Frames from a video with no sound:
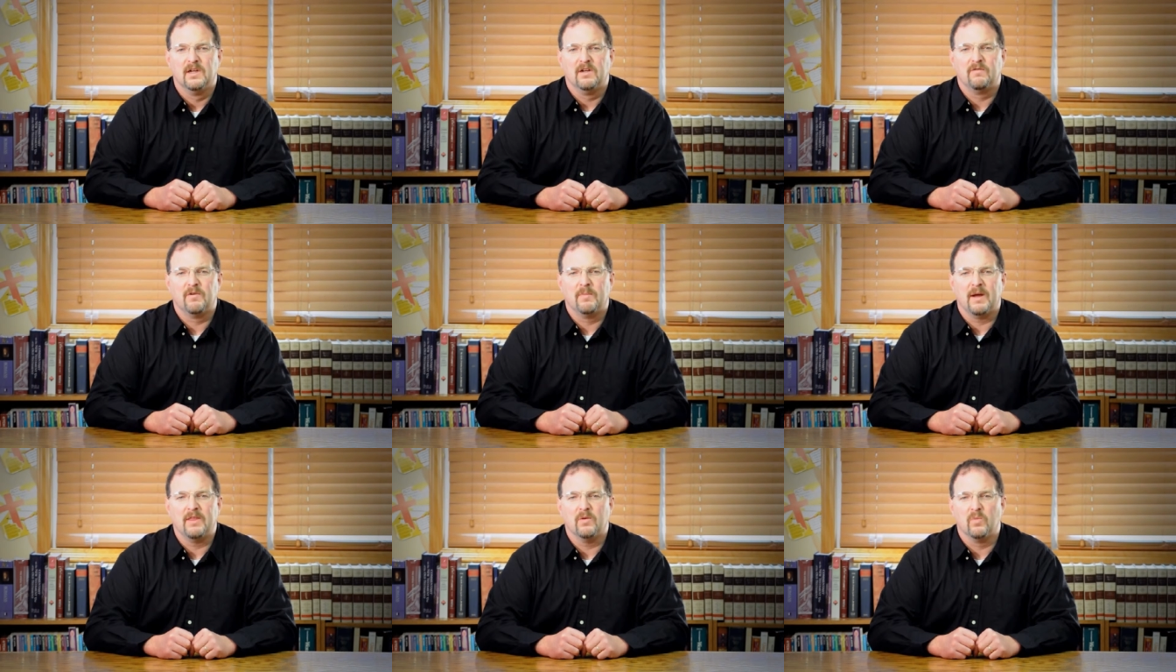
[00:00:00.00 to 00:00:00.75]
For
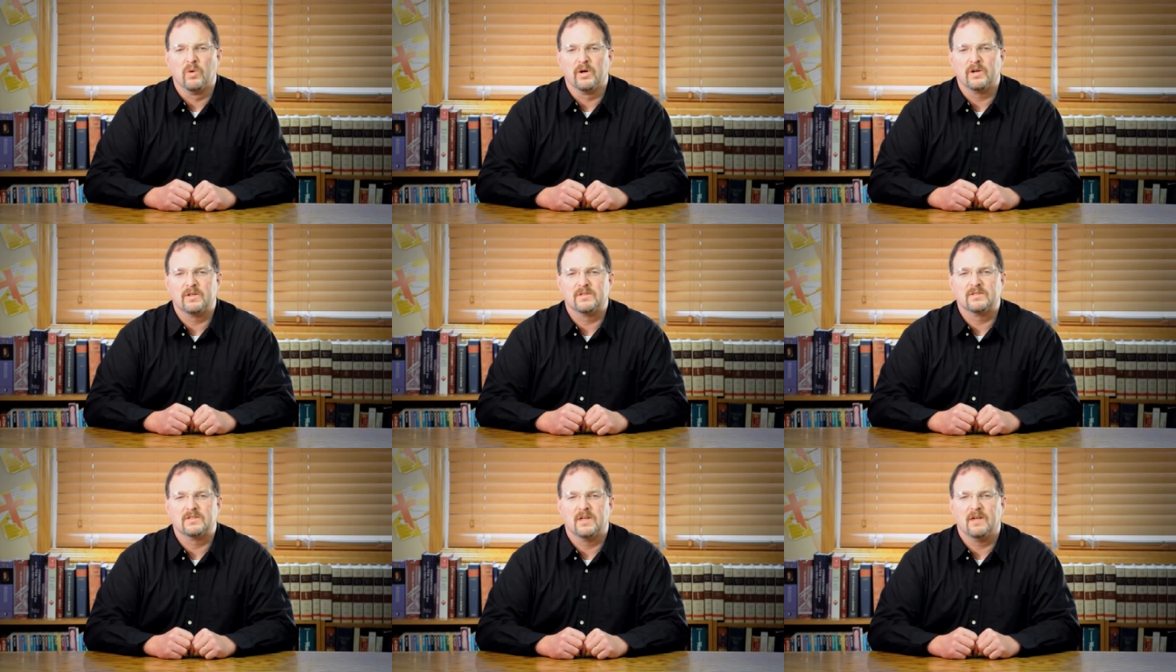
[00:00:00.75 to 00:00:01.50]
by the
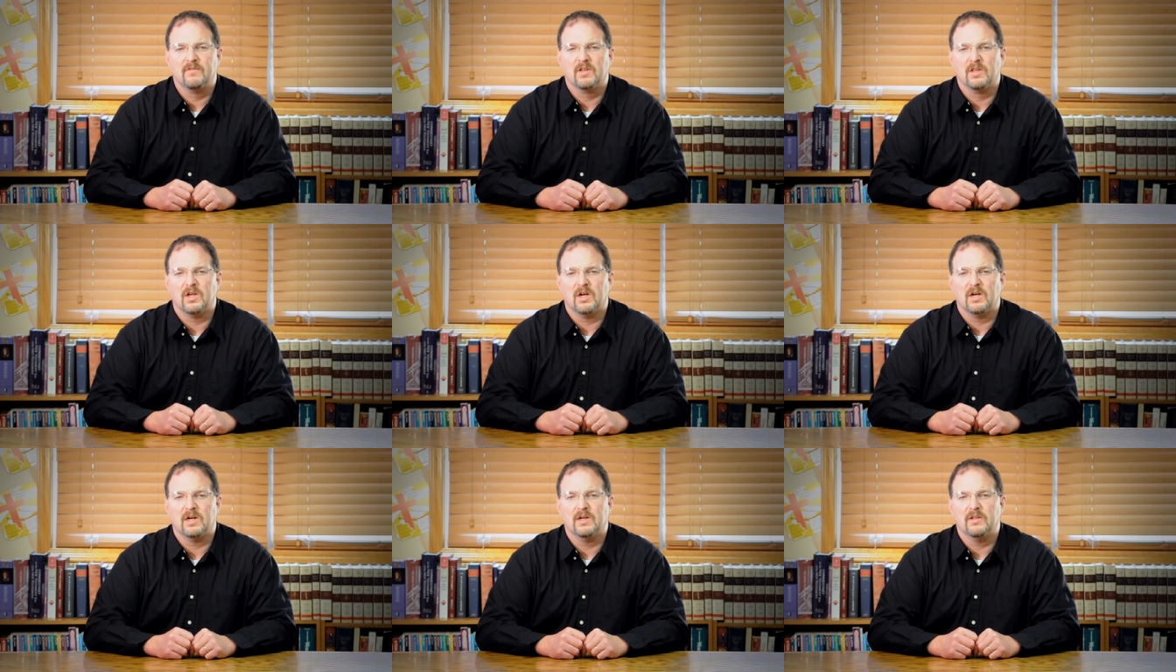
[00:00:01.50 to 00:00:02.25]
works of the
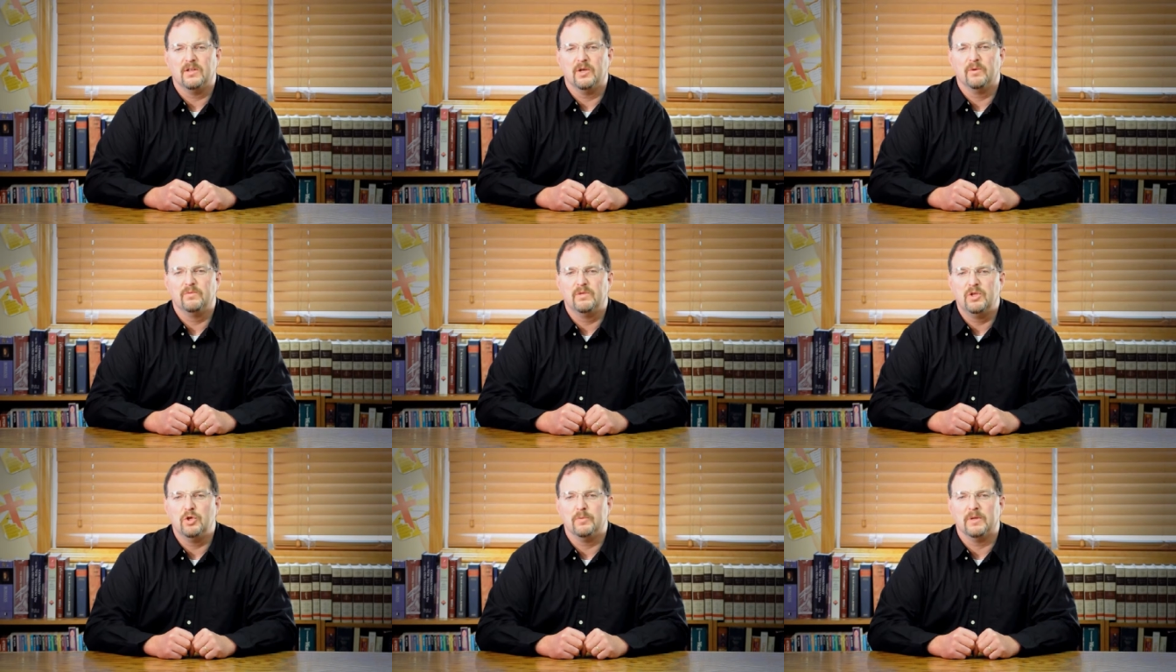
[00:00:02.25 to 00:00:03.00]
law, no
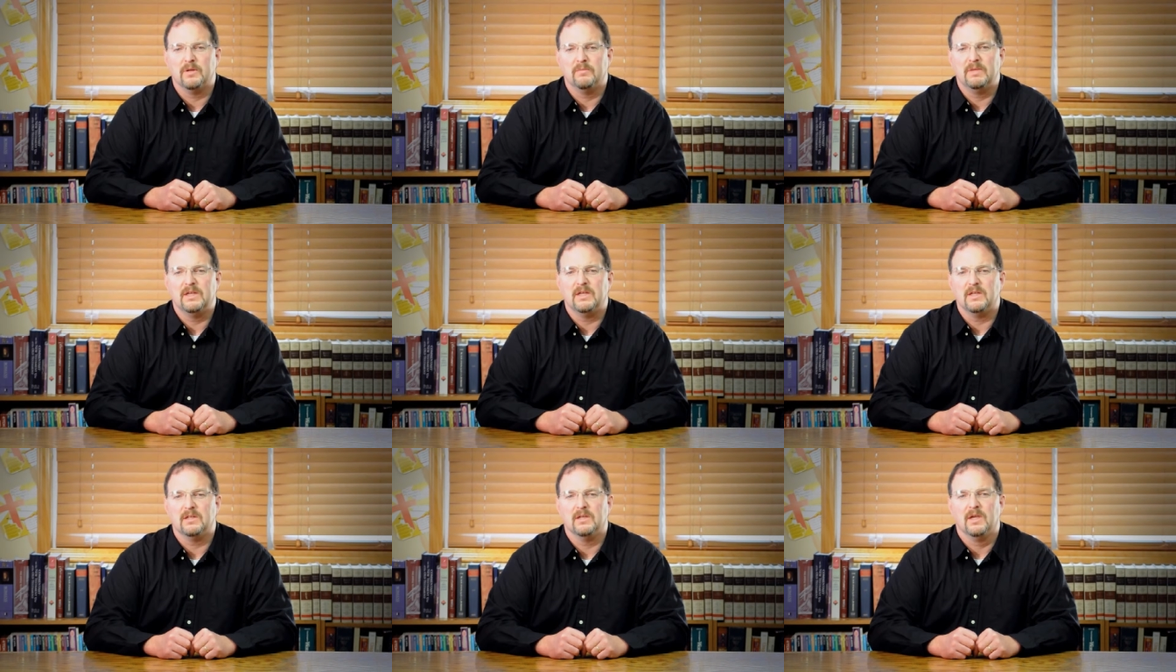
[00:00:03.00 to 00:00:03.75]
human
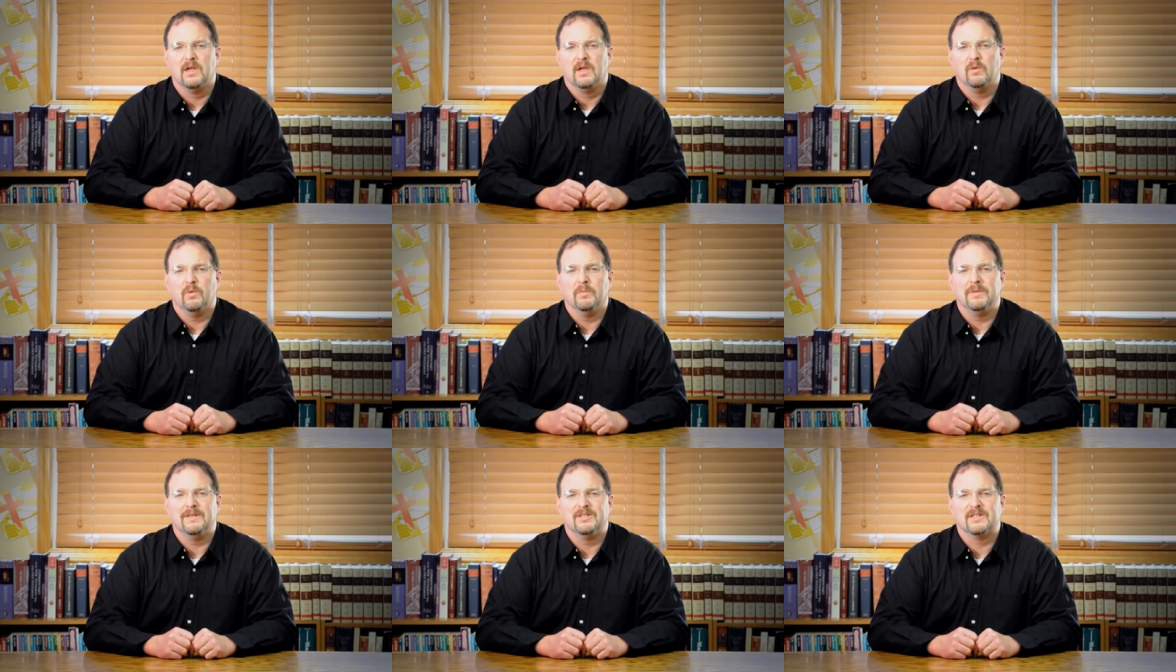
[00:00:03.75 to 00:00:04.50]
being will
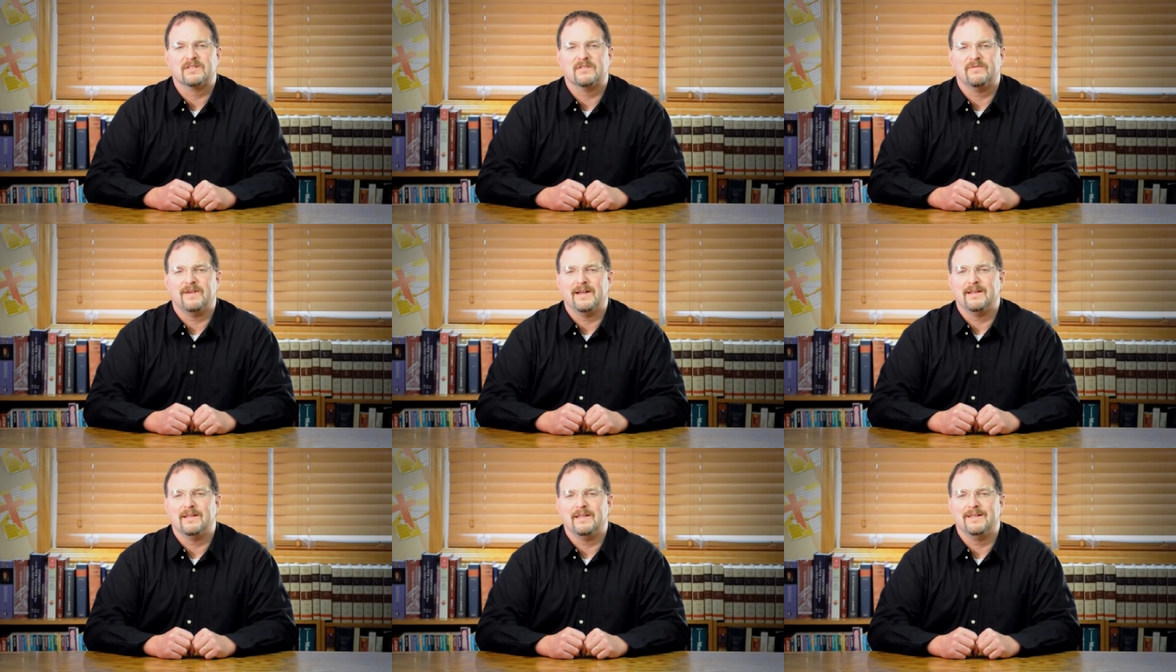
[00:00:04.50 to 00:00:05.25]
be
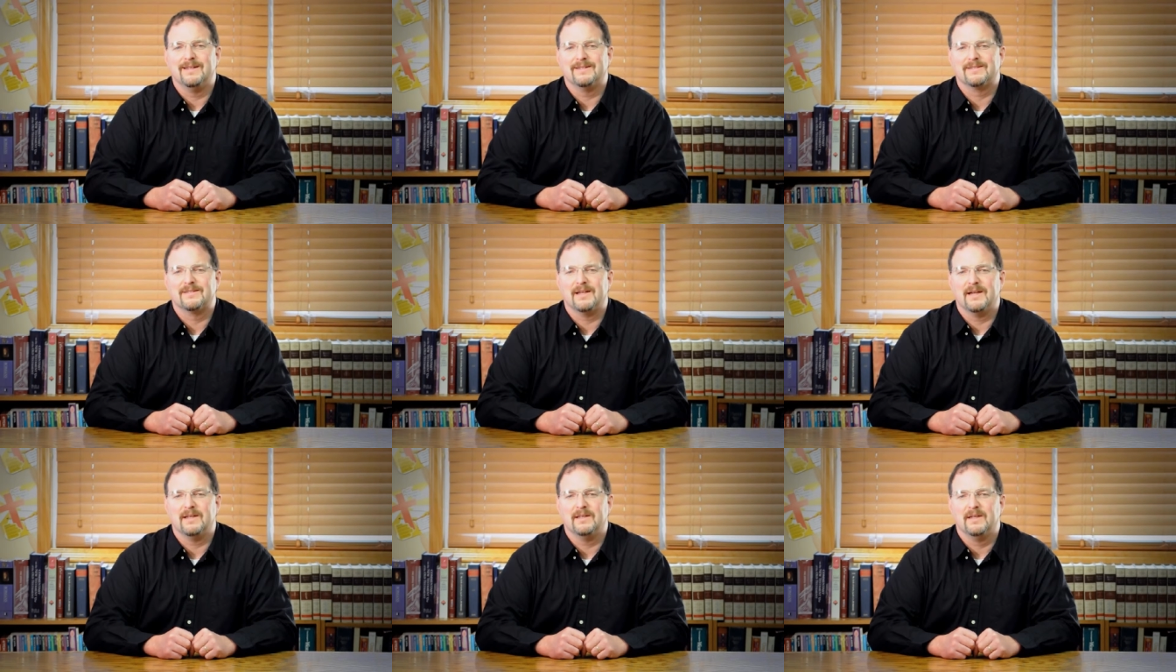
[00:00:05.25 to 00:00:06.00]
justified in his
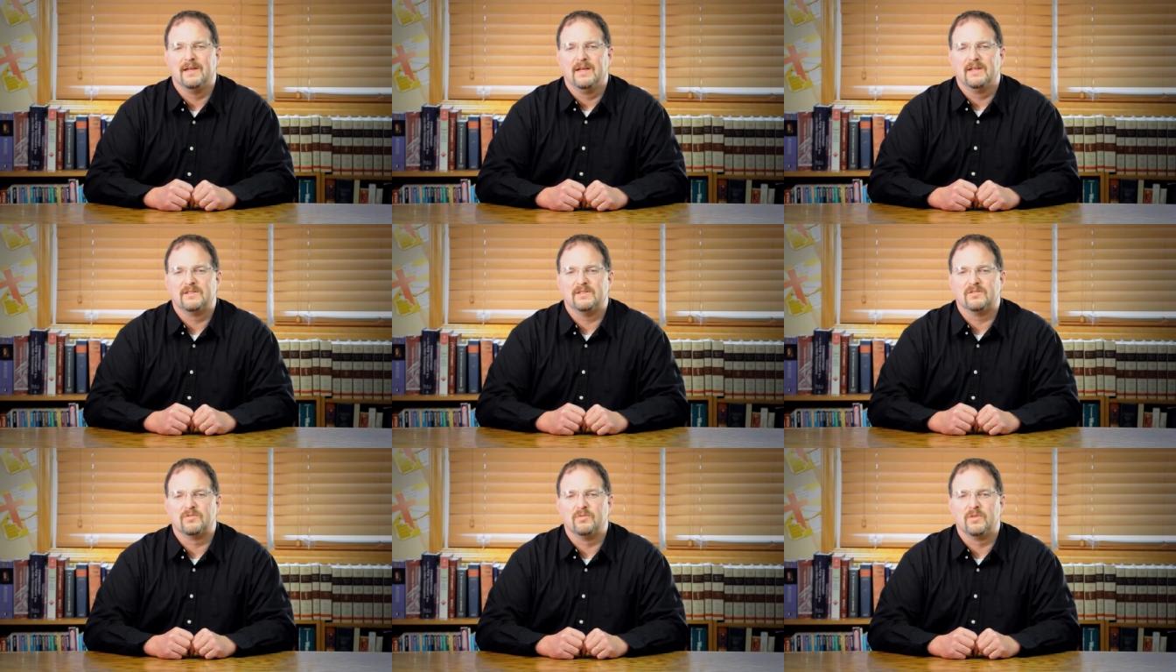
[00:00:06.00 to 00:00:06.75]
sight,
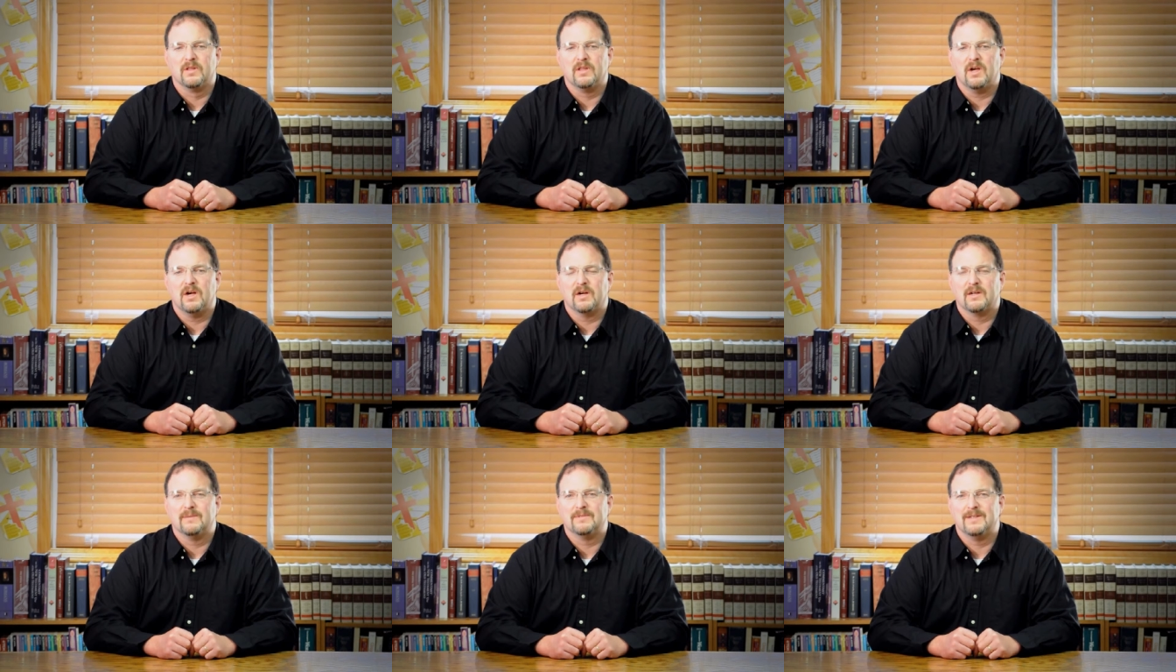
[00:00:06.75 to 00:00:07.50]
since through the law
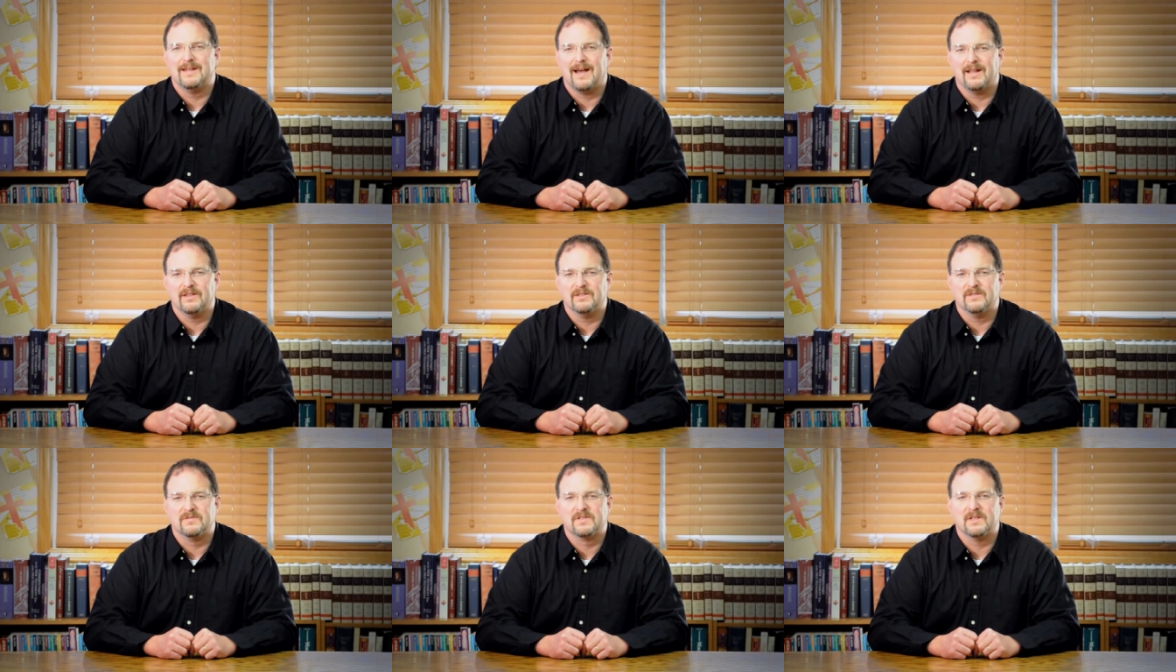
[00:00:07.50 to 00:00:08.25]
comes the knowledge
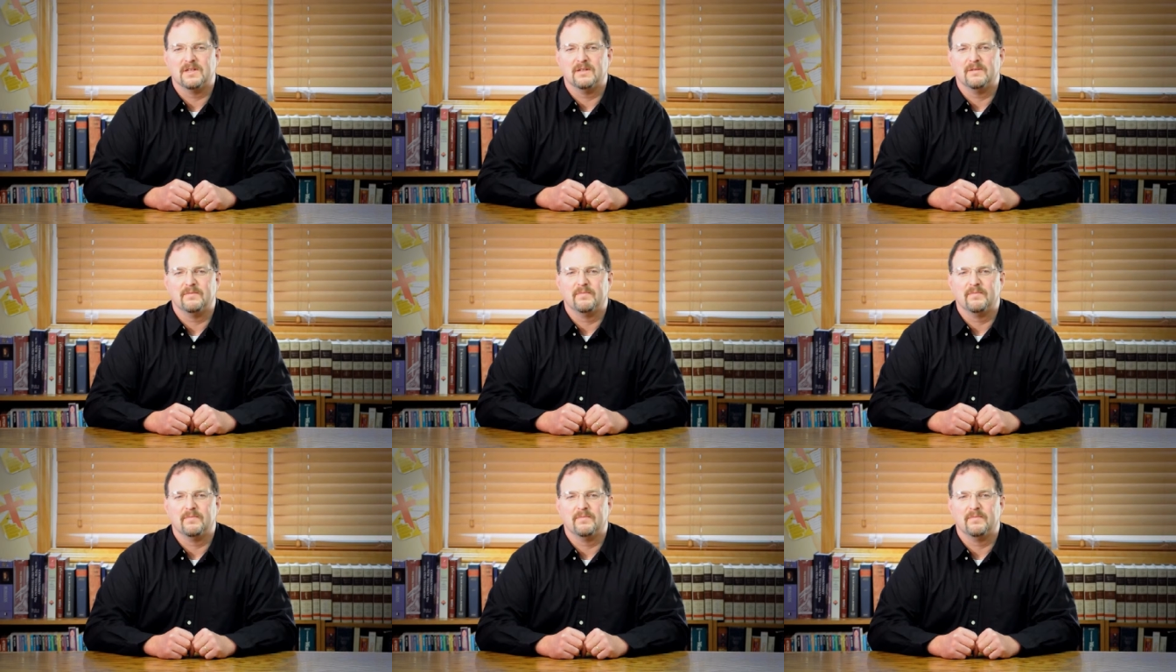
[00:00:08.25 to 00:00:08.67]
of sin.